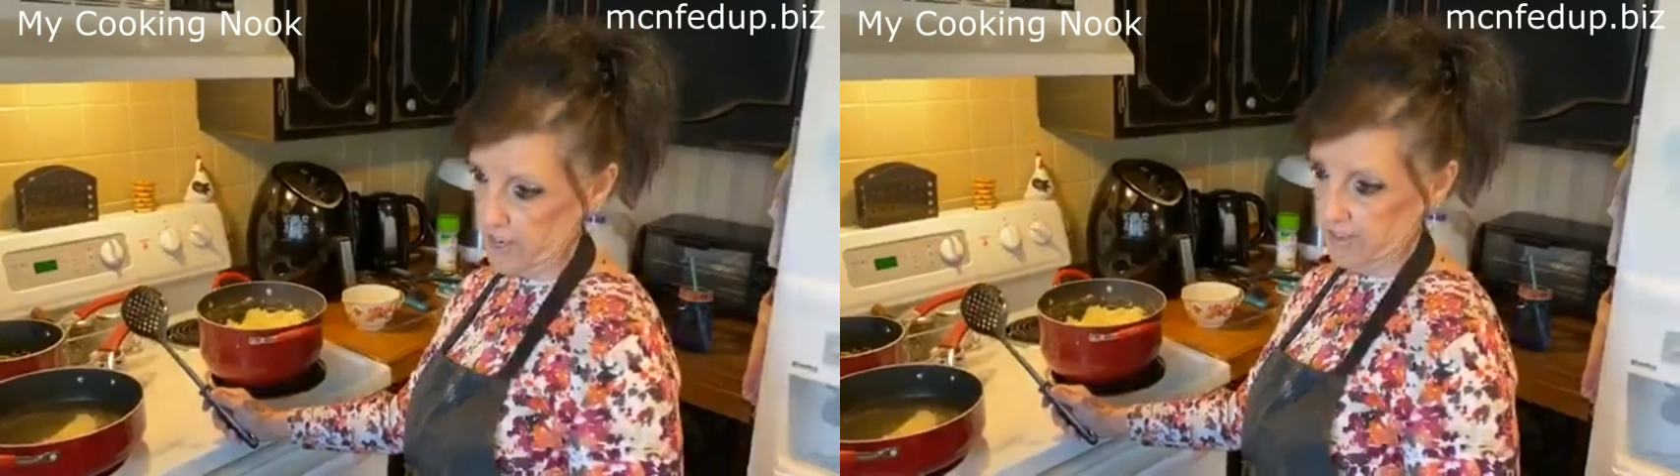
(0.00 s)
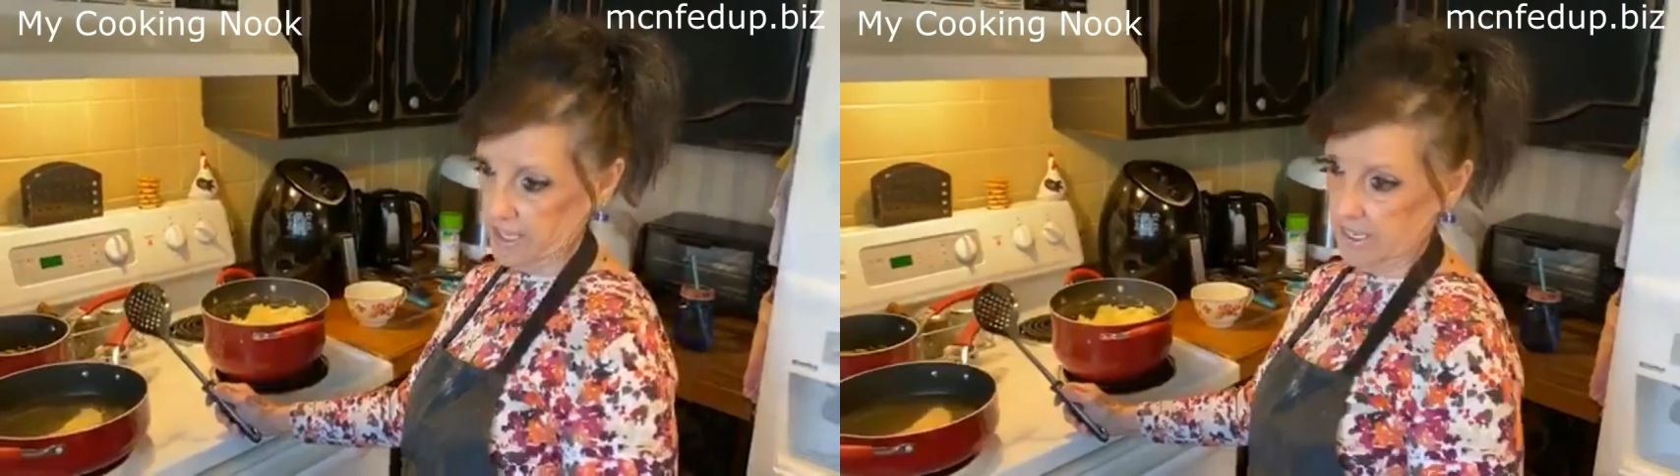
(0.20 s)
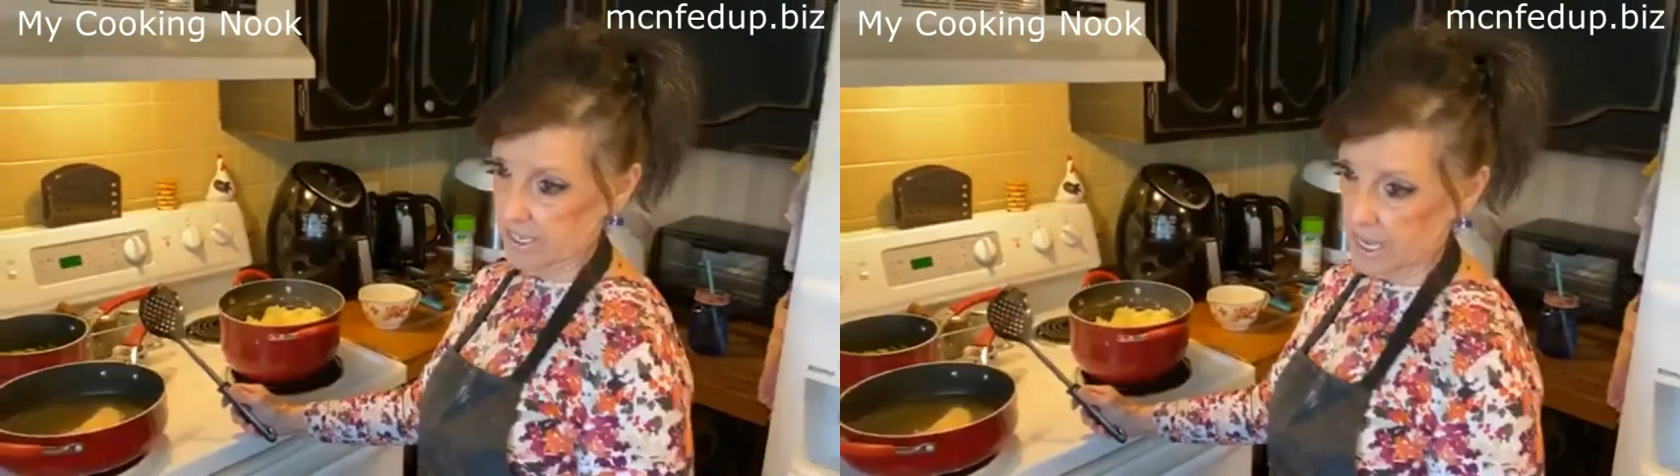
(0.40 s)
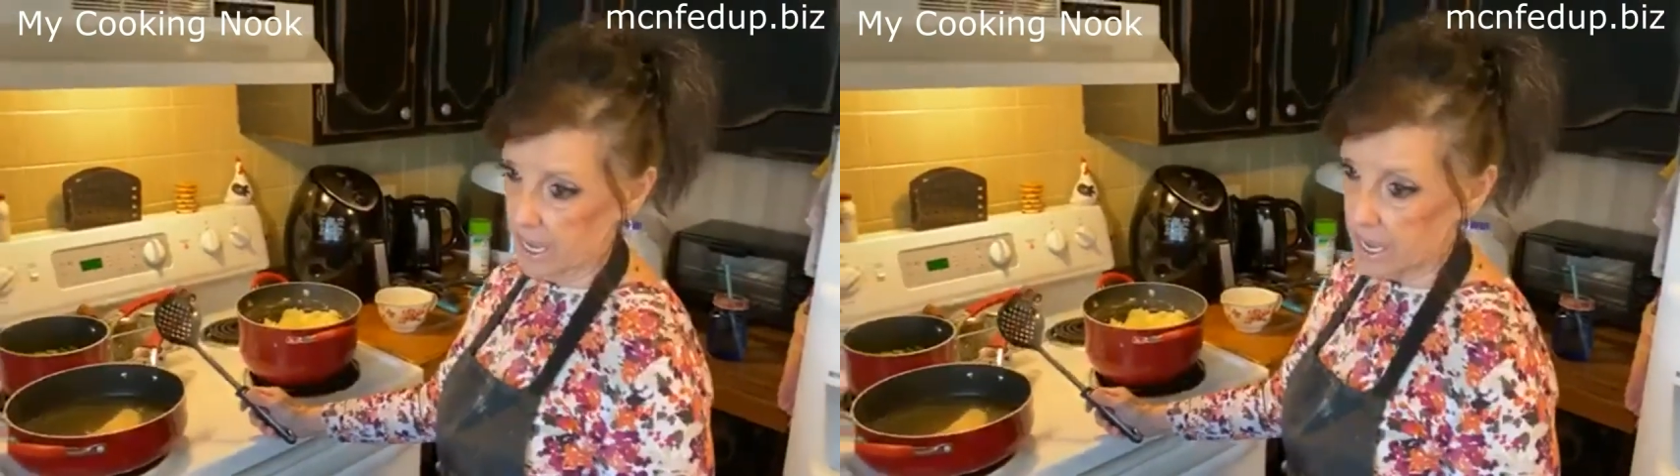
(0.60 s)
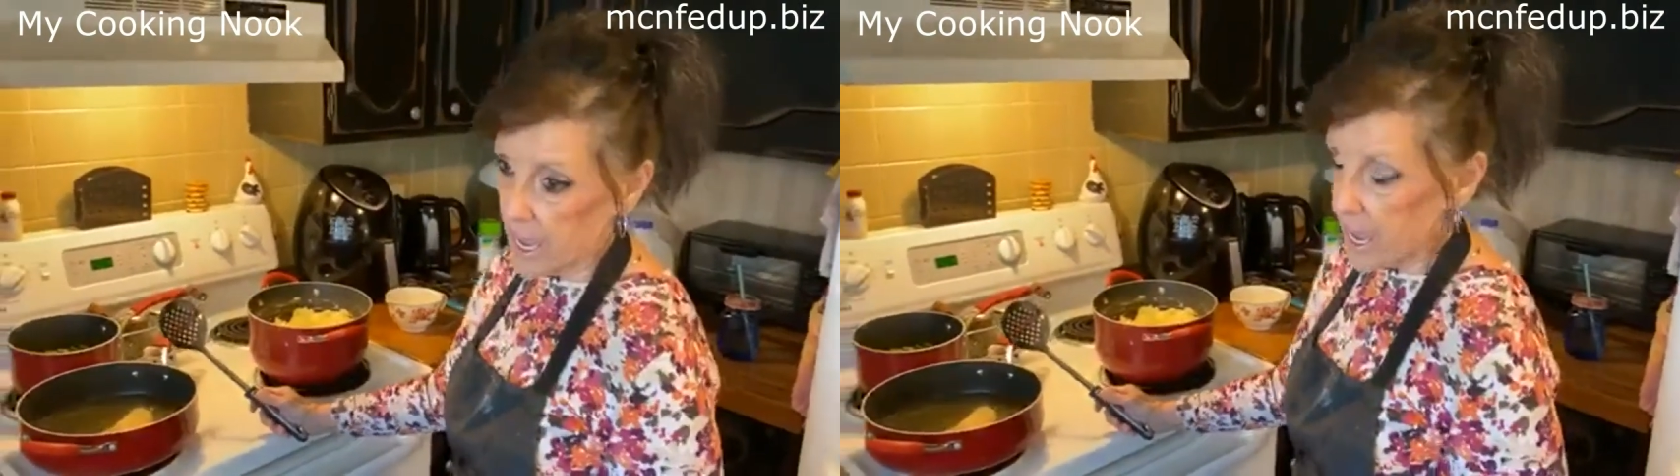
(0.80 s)
as oh, they yes.
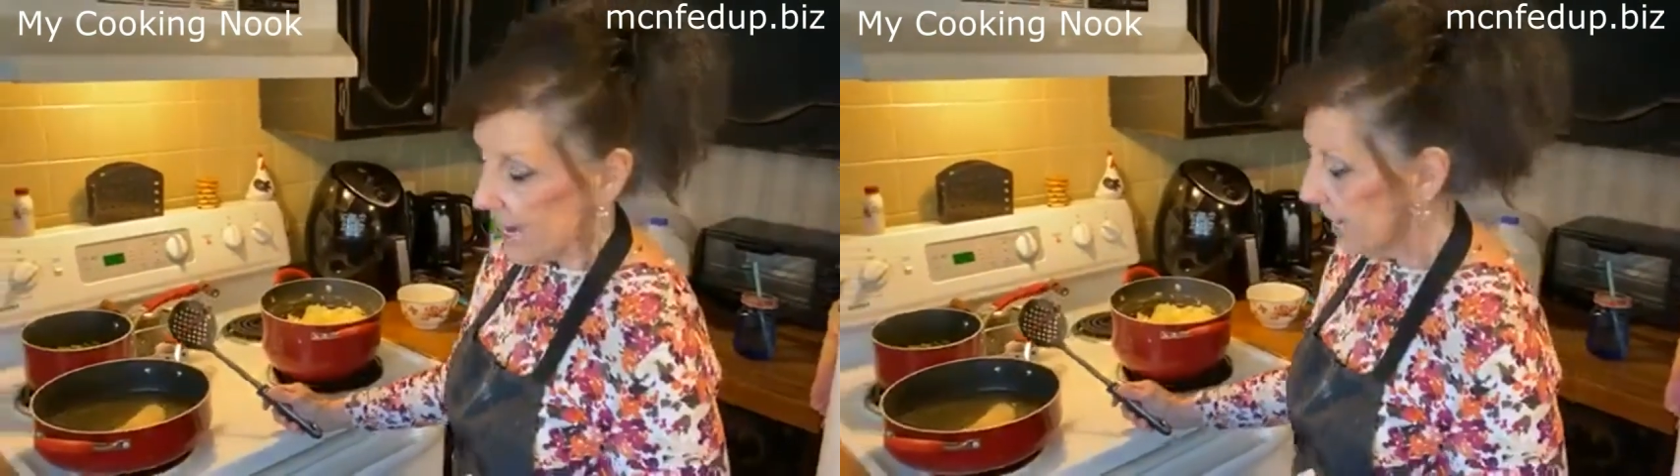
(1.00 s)
say.